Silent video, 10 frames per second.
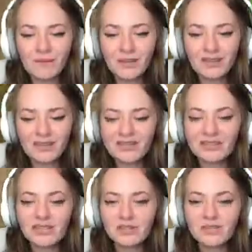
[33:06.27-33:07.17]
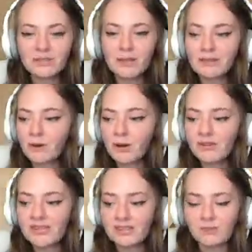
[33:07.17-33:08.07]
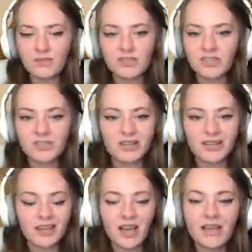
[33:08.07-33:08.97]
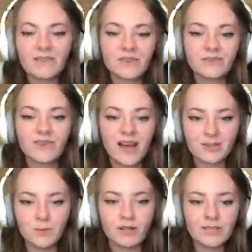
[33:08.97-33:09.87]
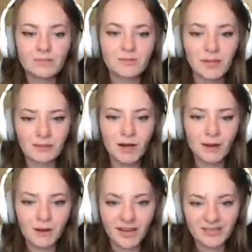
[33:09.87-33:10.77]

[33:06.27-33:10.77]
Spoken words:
mean, did you explain the process, or was it just kind of like, hey, fun fact, wasps make Marmite?